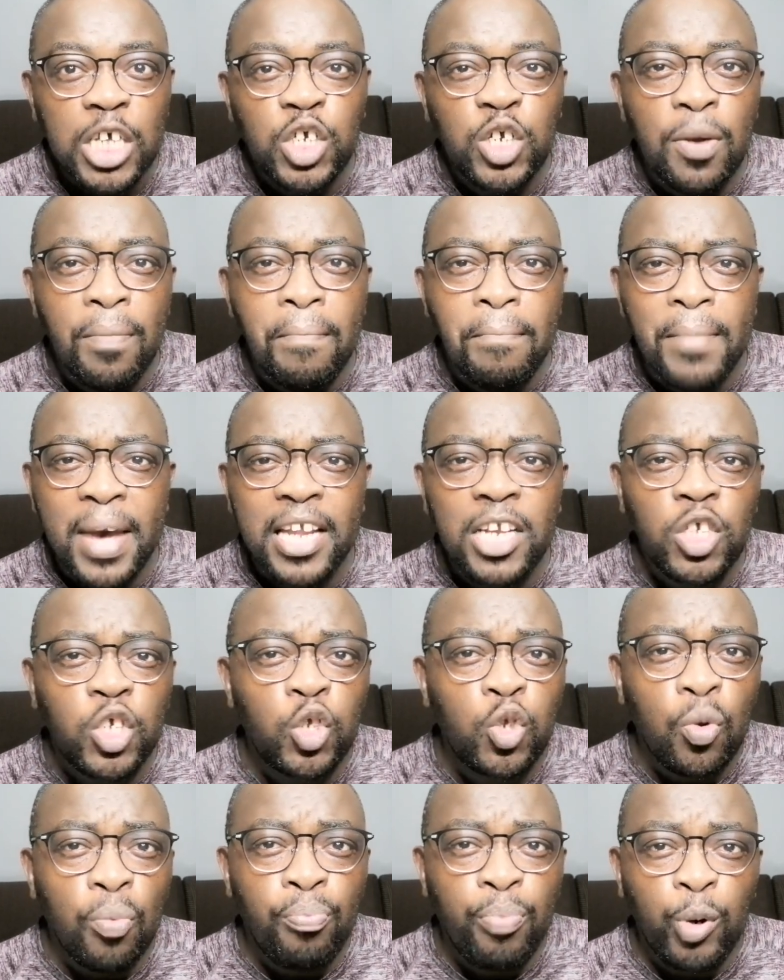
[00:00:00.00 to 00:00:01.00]
She
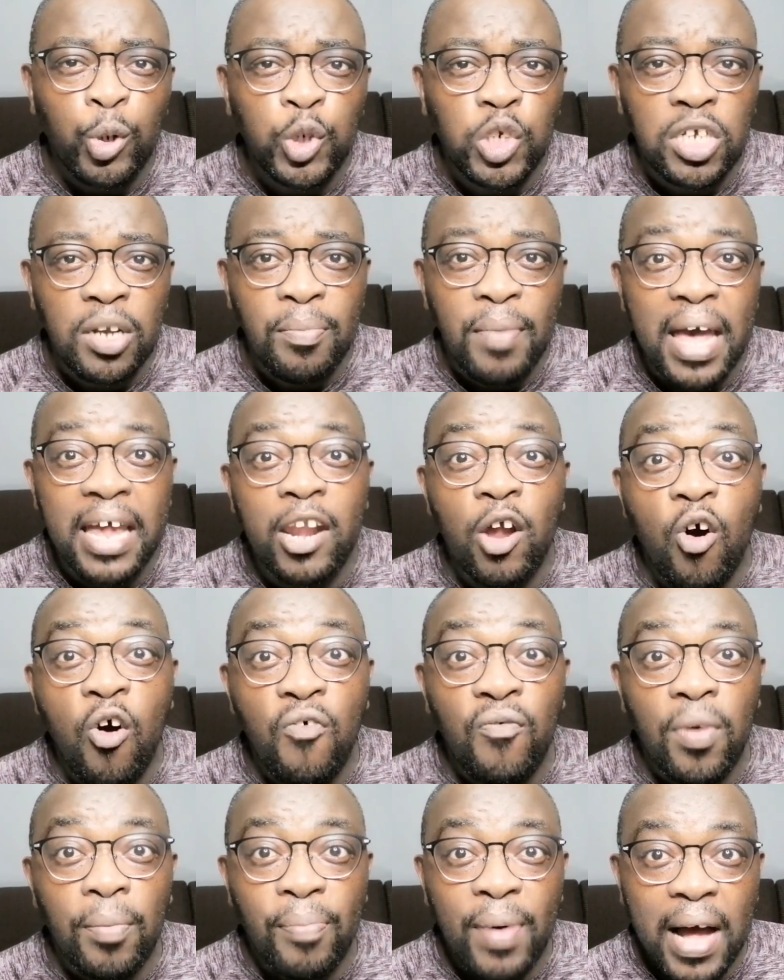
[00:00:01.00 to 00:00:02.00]
managed to push him and
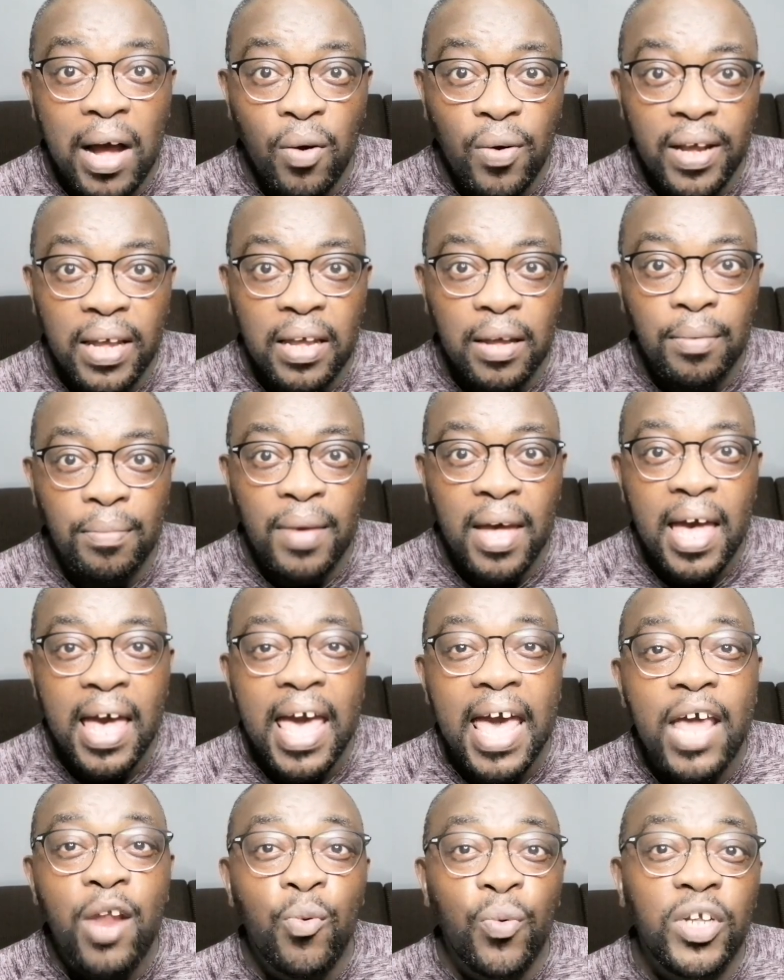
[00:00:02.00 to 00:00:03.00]
overpower him.
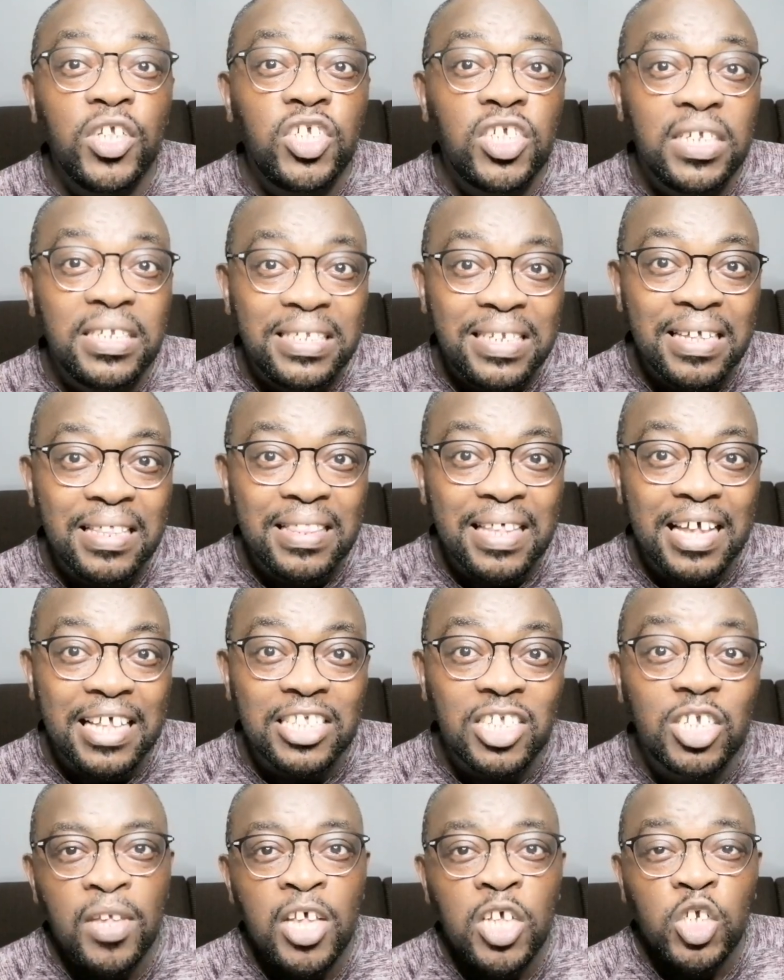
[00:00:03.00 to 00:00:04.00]
And when she did
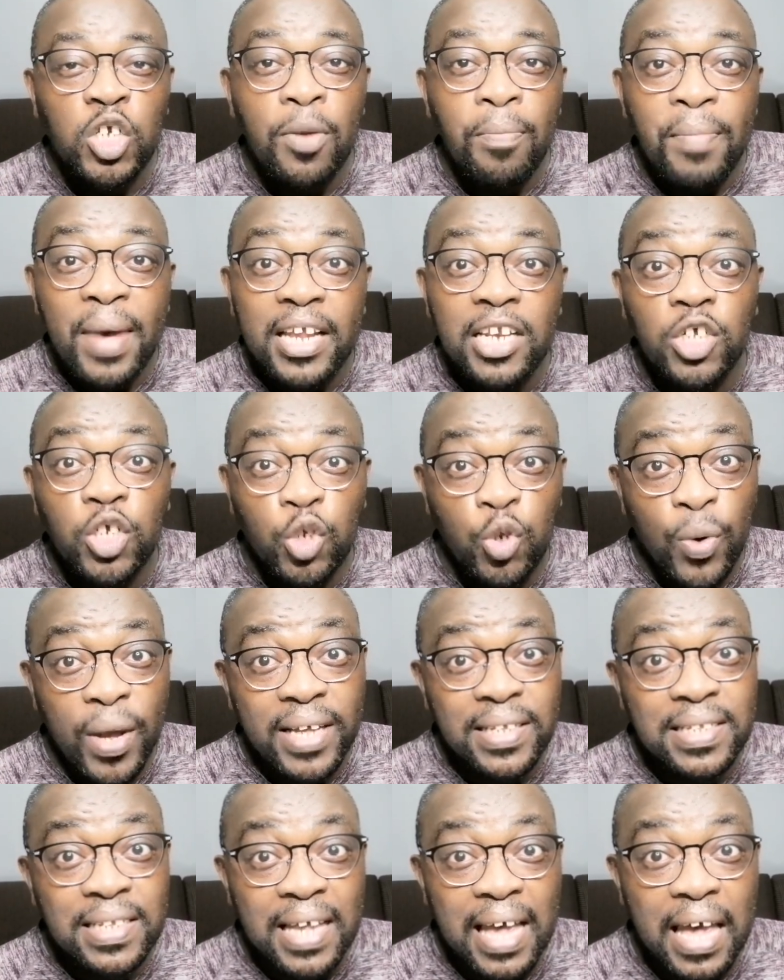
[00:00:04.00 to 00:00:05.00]
that, she managed to
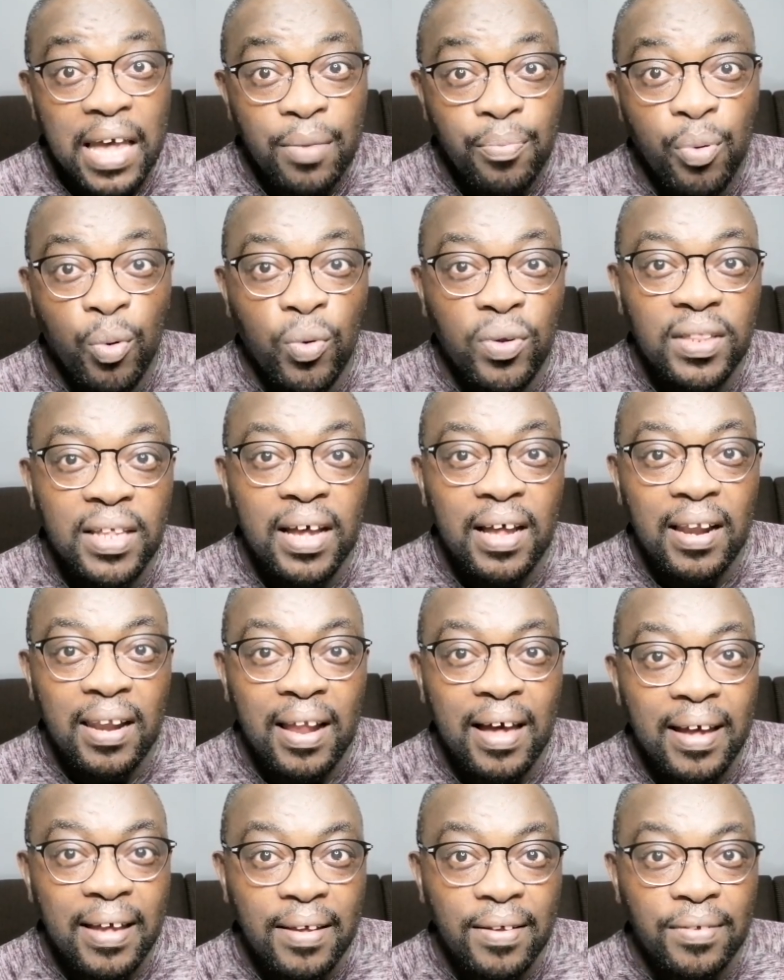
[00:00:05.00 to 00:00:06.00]
escape with her
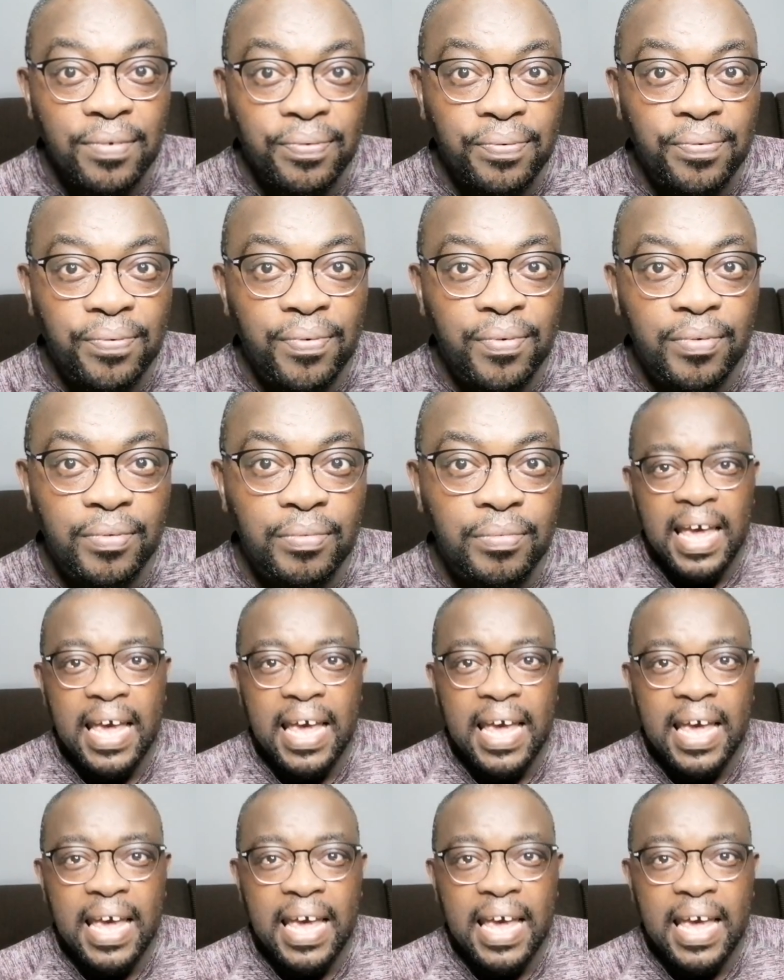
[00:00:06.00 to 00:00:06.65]
life.